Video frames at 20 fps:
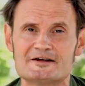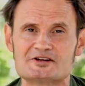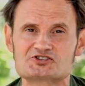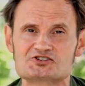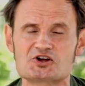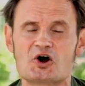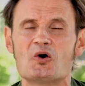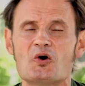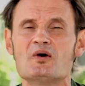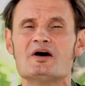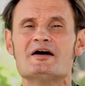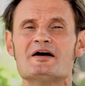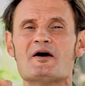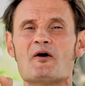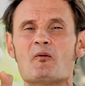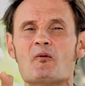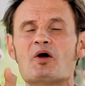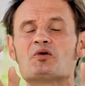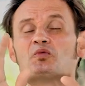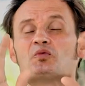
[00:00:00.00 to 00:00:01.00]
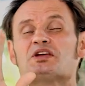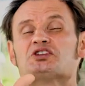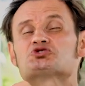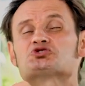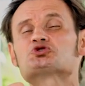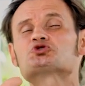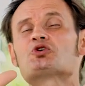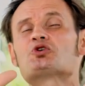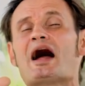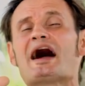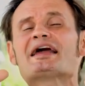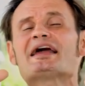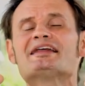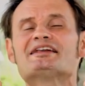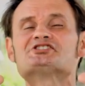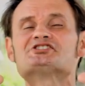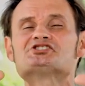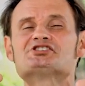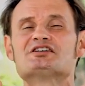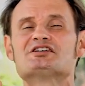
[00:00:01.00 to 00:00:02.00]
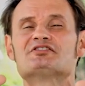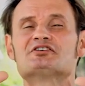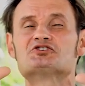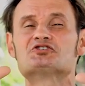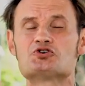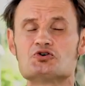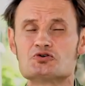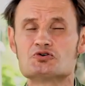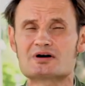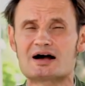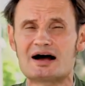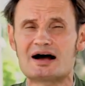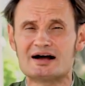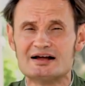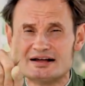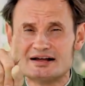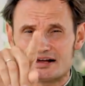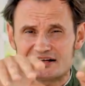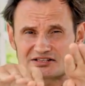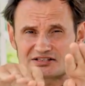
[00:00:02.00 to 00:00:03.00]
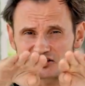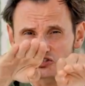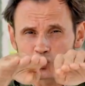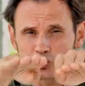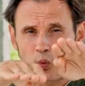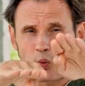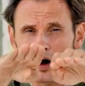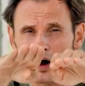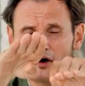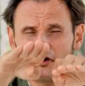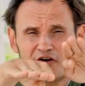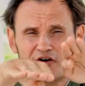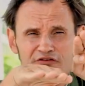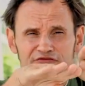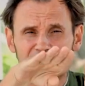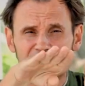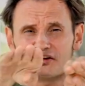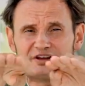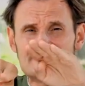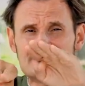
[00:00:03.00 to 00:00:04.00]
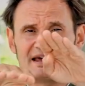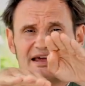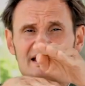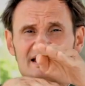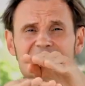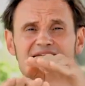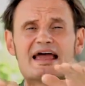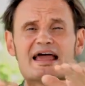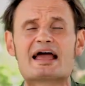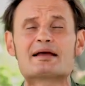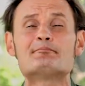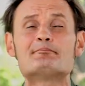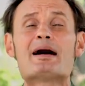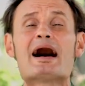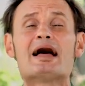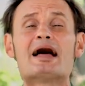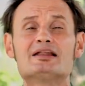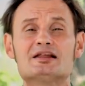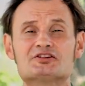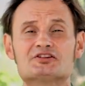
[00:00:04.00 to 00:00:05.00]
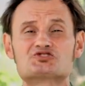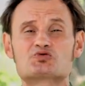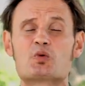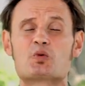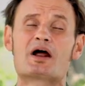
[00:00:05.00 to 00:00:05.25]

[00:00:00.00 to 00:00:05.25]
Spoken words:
So what we try and achieve in Cuca is this wonderful yin and yang balance,